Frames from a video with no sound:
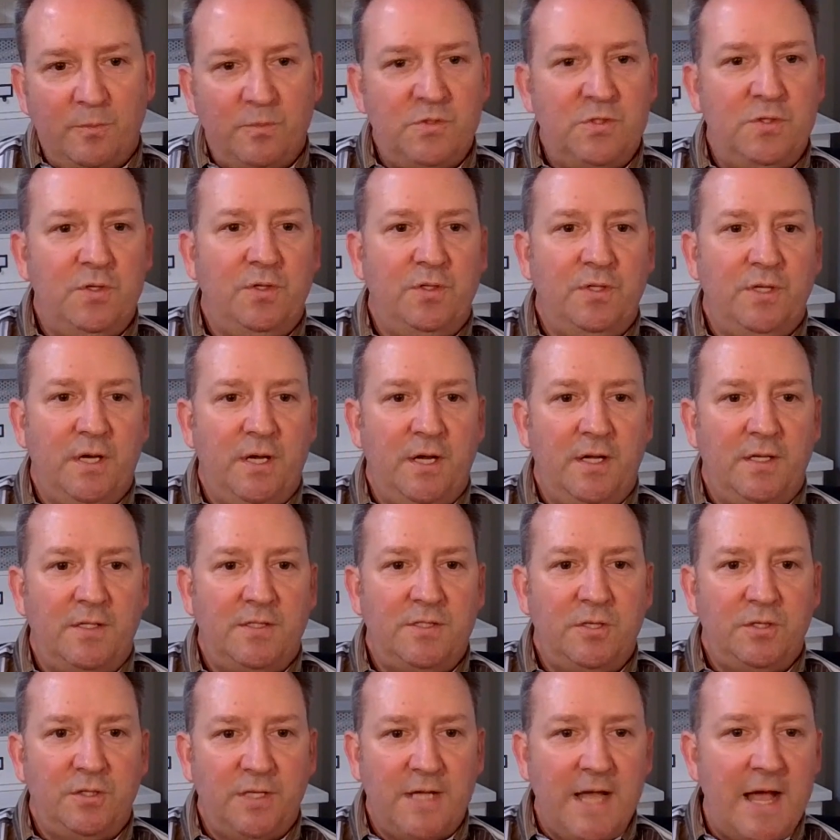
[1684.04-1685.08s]
them
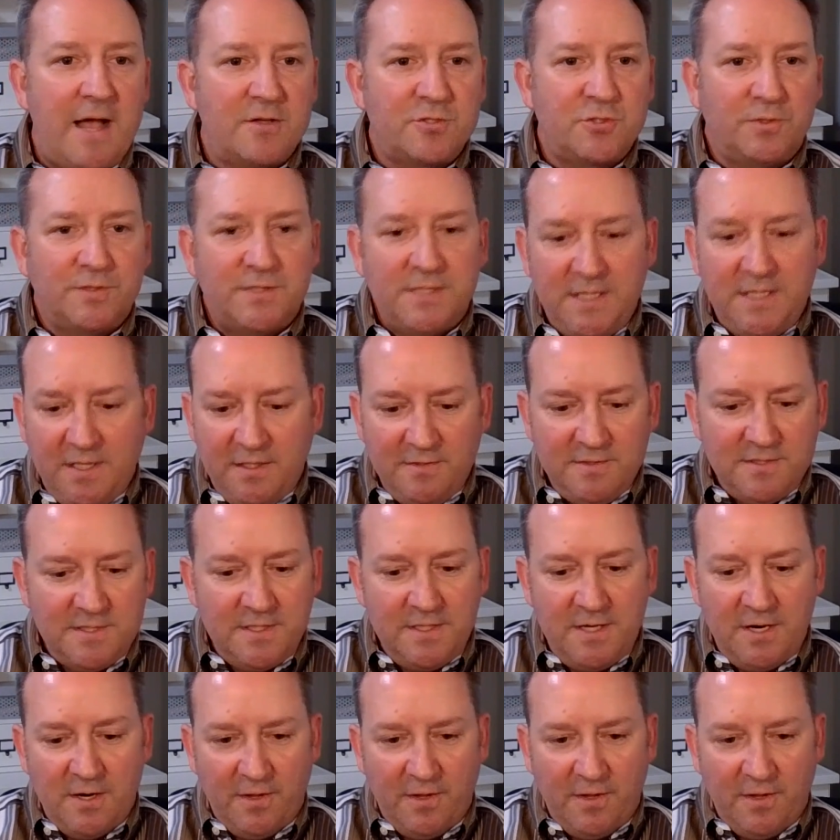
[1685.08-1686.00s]
took casualties.